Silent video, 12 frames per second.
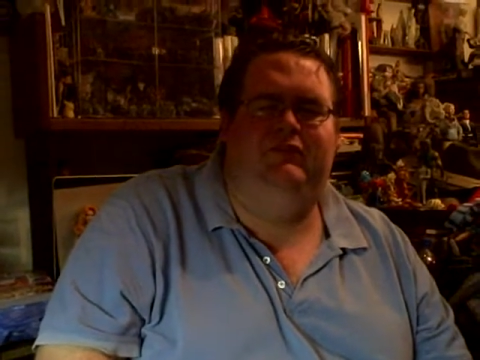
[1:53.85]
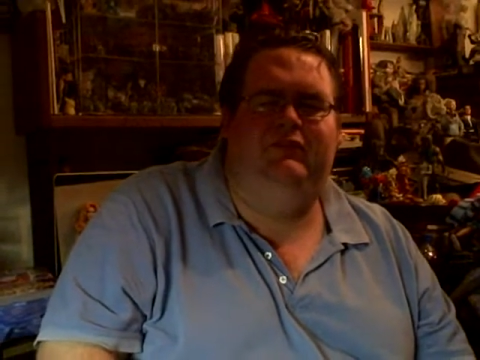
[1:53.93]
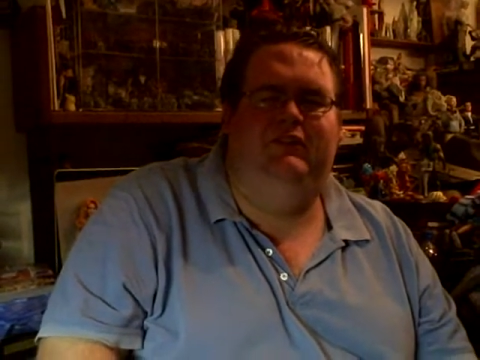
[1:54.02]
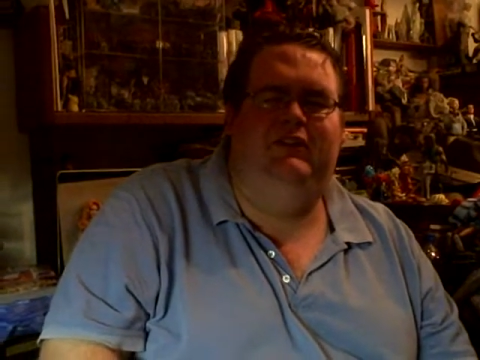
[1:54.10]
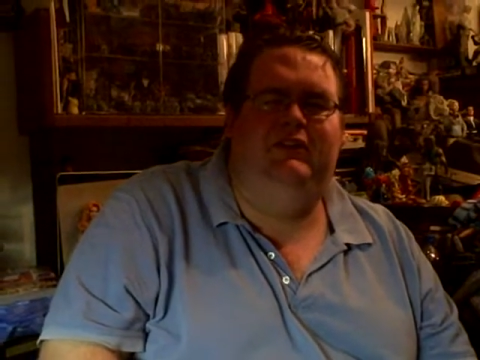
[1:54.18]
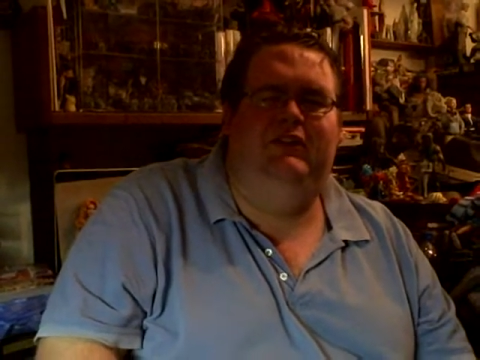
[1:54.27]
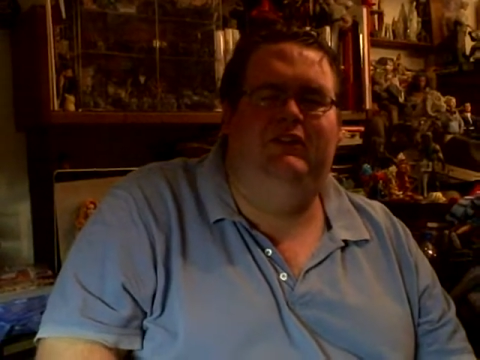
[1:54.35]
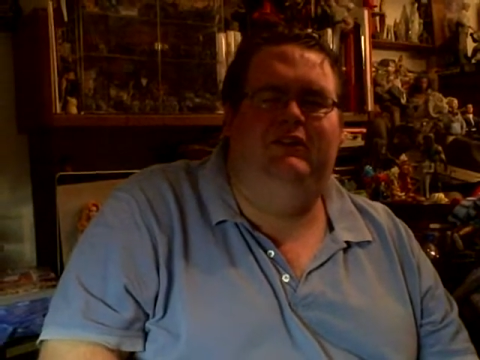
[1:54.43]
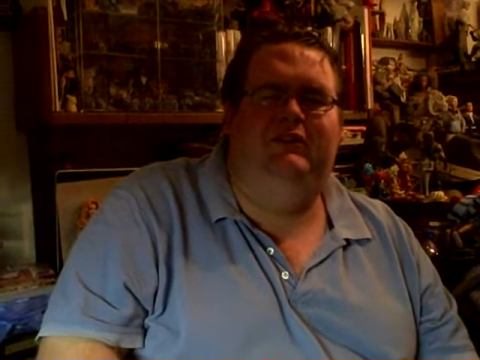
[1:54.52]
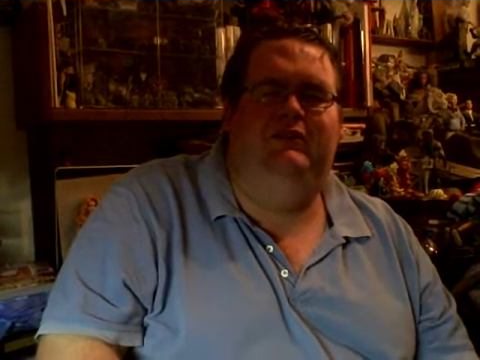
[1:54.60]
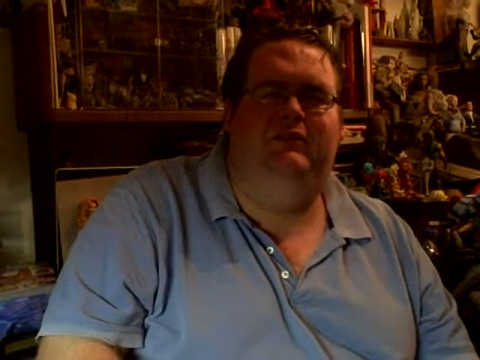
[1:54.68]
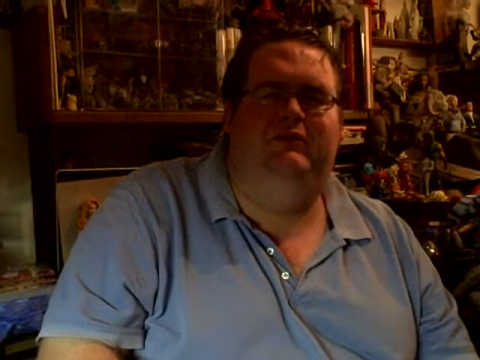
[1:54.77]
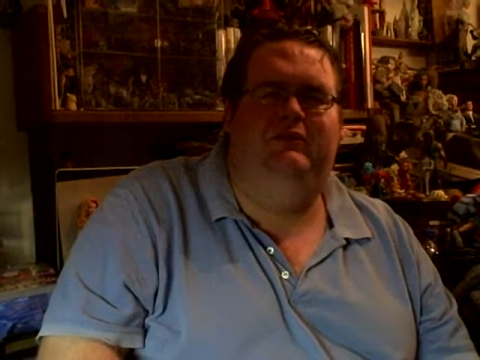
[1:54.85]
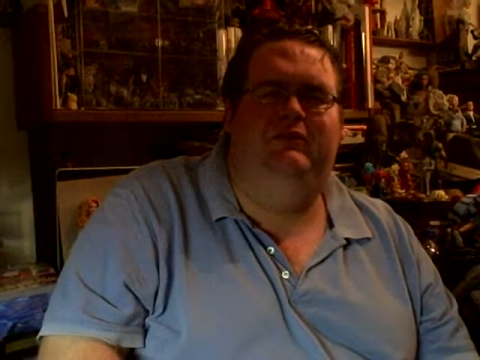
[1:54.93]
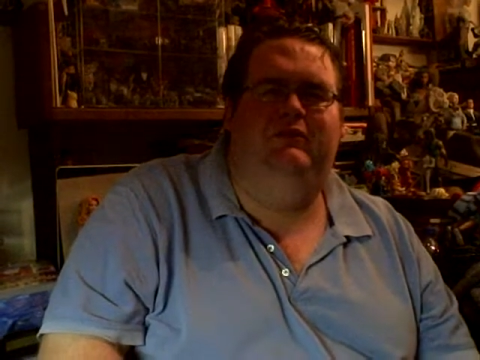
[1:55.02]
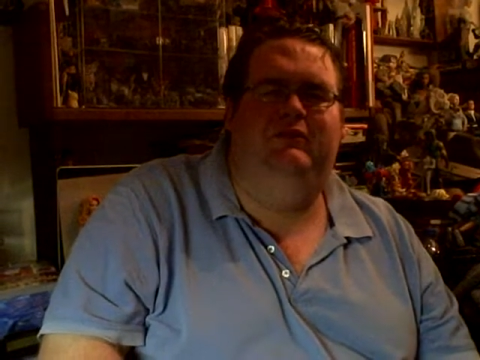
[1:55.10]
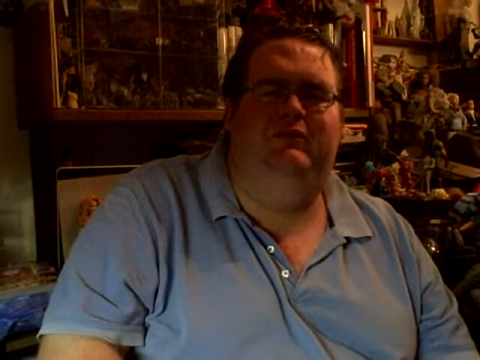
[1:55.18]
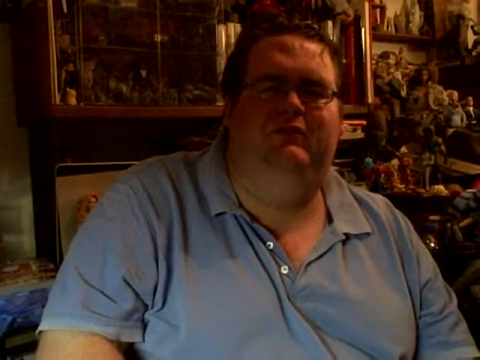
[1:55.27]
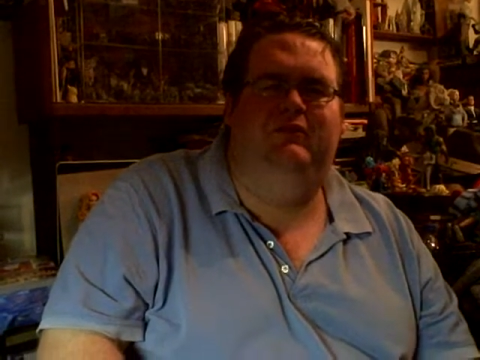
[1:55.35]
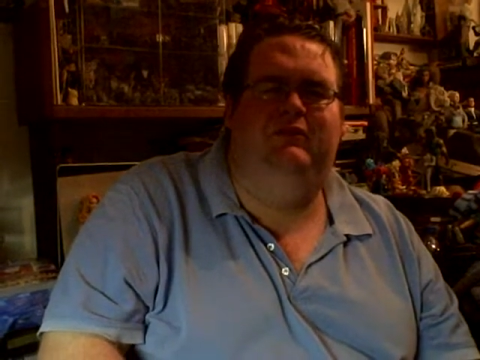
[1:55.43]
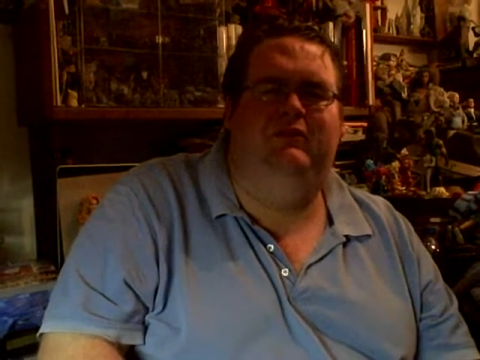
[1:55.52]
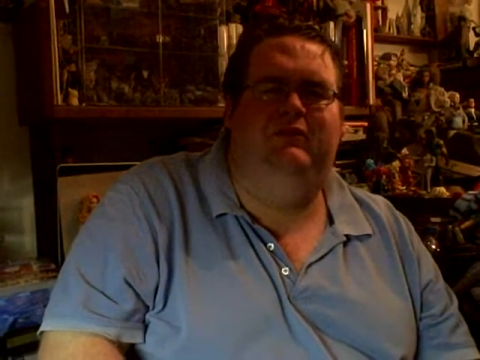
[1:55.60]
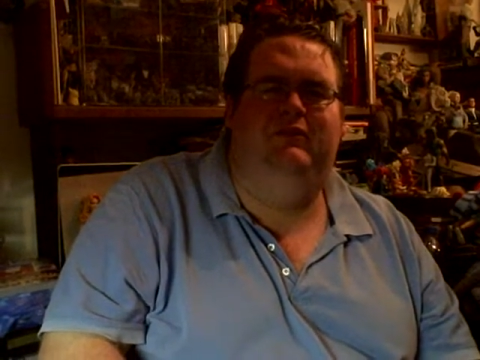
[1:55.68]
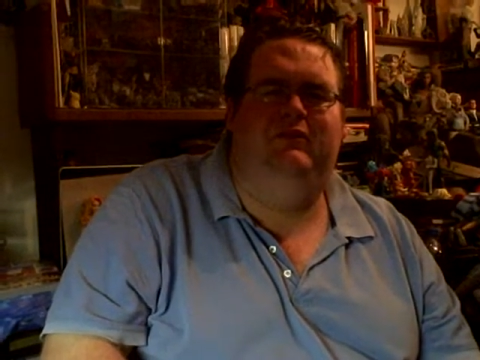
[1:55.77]
could name a hero of your porno
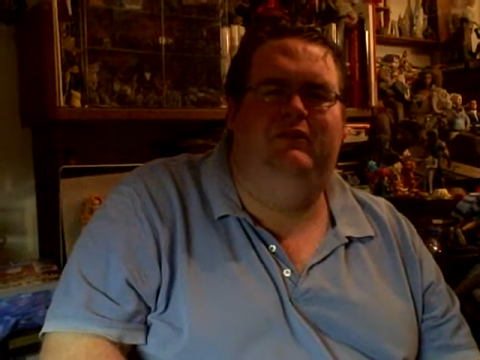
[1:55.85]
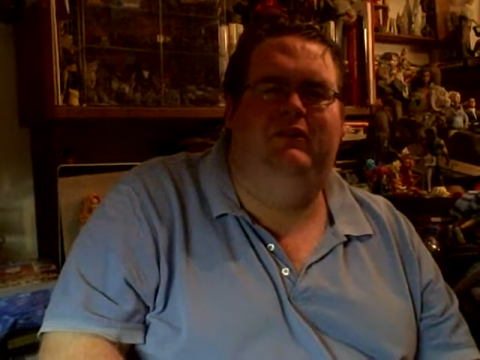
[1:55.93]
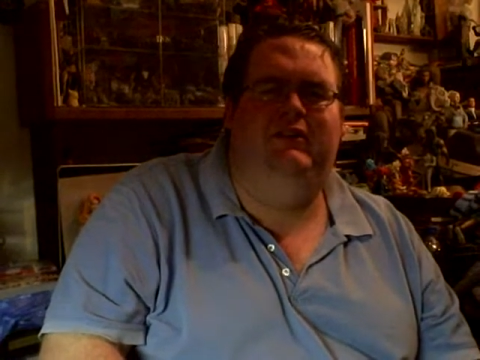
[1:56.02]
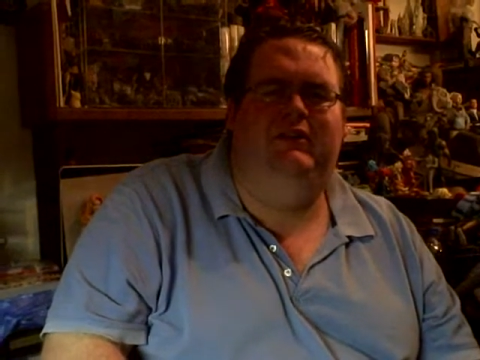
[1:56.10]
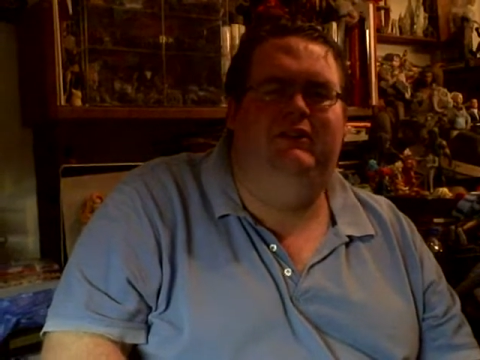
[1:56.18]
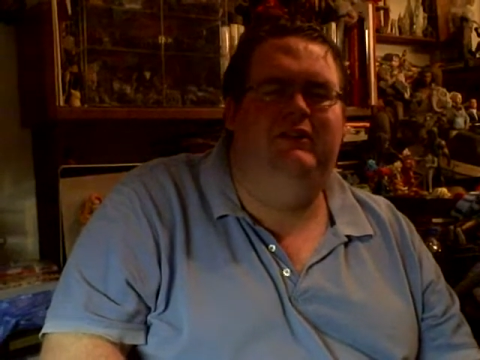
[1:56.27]
movie, who would it be?